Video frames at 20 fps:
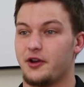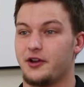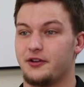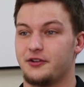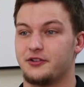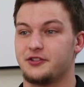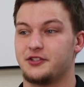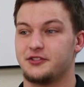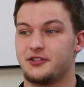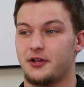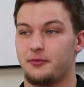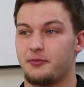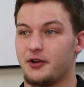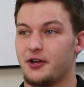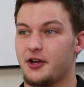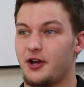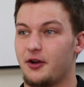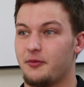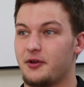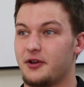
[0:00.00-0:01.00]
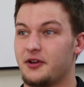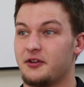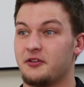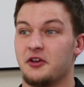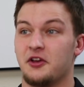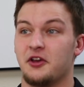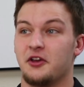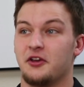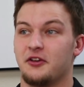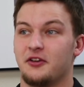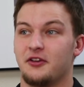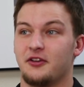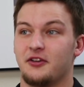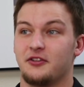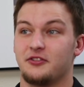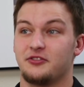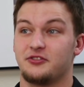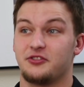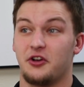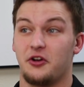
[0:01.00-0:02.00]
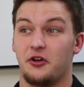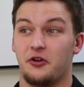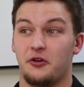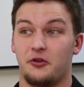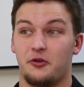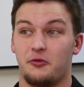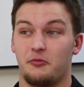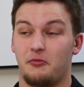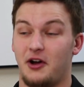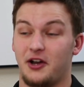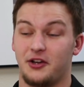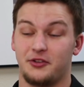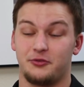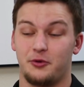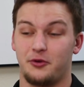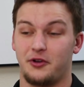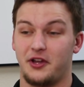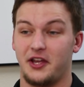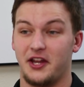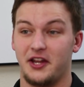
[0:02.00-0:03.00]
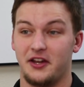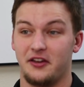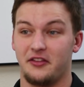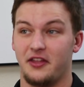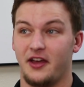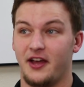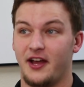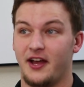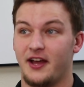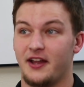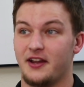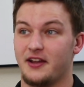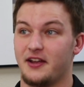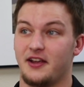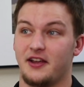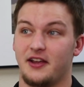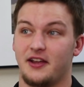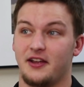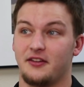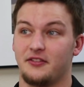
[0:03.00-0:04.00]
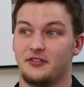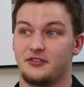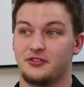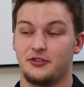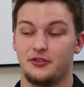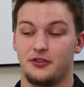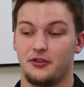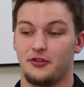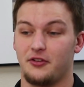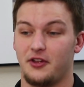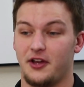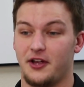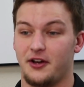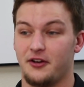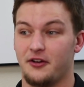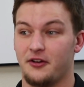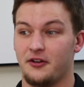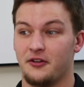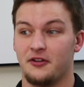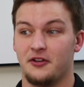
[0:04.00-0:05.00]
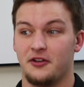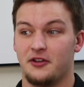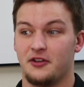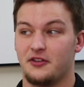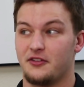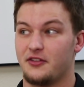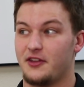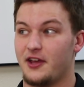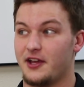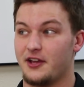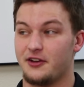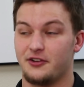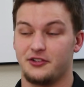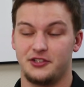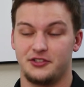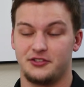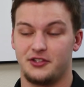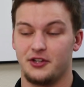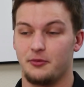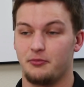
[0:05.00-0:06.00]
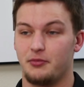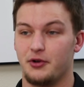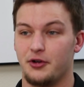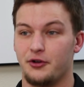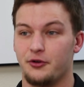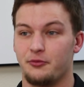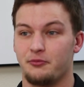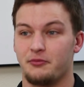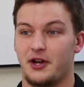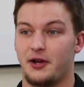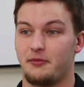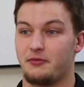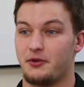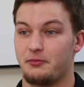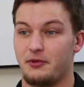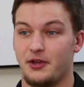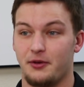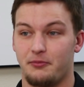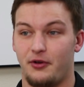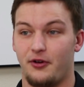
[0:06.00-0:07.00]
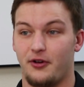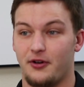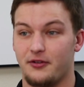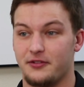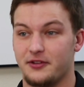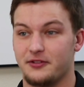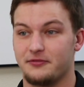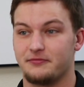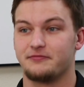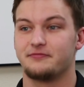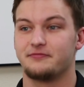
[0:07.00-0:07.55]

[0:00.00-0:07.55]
when energy's up and coming so might as well get into that and sooner or later that energy is going to boom and I'm going to be a part of it.